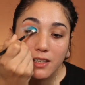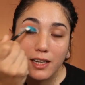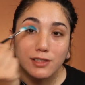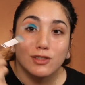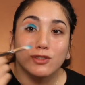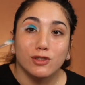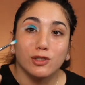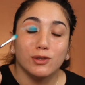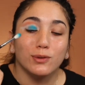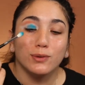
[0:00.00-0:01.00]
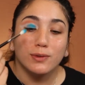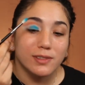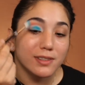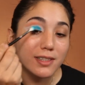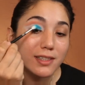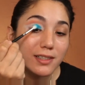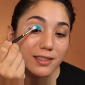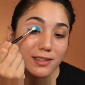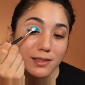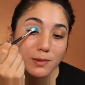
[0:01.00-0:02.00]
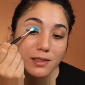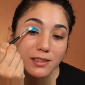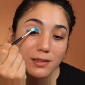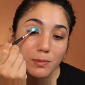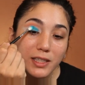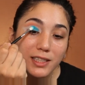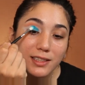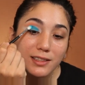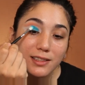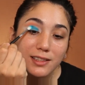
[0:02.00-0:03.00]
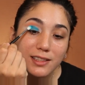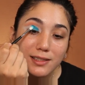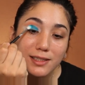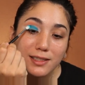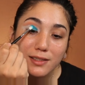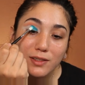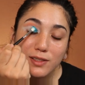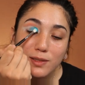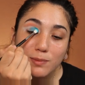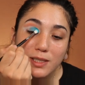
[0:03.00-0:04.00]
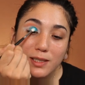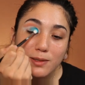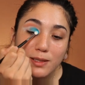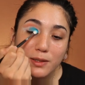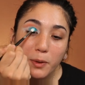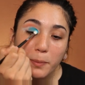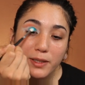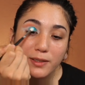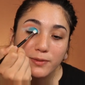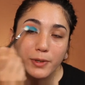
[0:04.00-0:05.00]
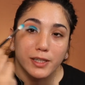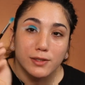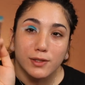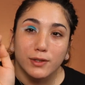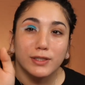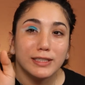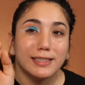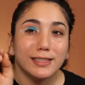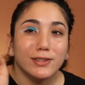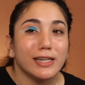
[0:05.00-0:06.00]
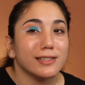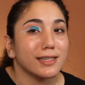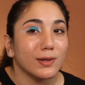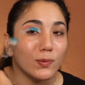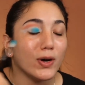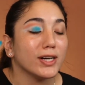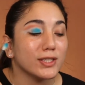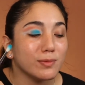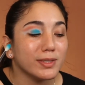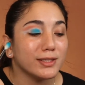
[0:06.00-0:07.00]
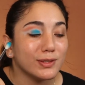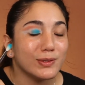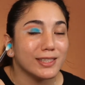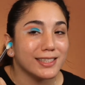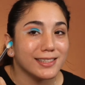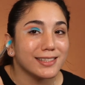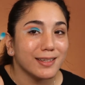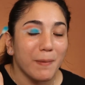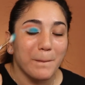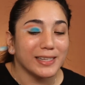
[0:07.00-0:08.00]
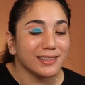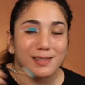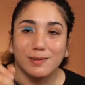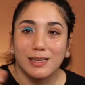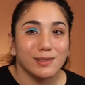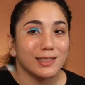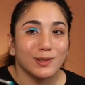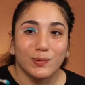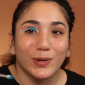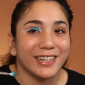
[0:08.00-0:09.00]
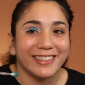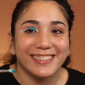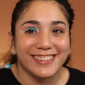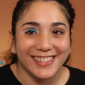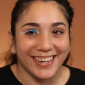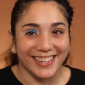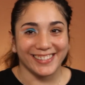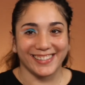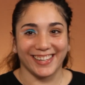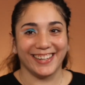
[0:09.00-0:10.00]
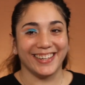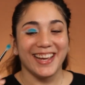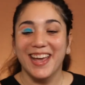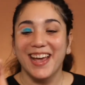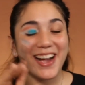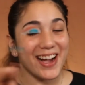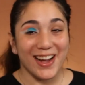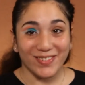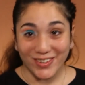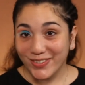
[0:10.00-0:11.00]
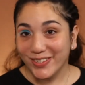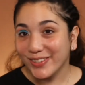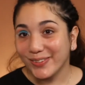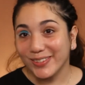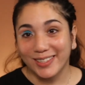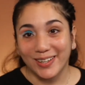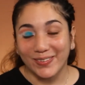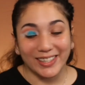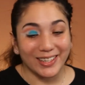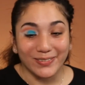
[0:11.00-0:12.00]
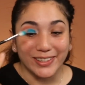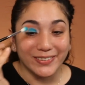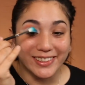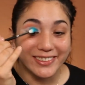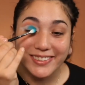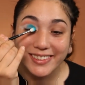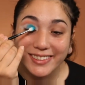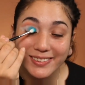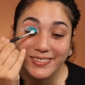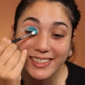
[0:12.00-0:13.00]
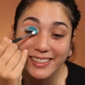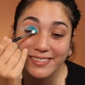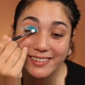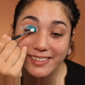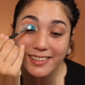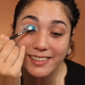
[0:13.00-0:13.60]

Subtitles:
I just do. Explaining these things are sometimes a little bit weird. So good thing you guys can watch me do this, because sometimes these words that I say, I have no clue what's coming out of my mouth sometimes.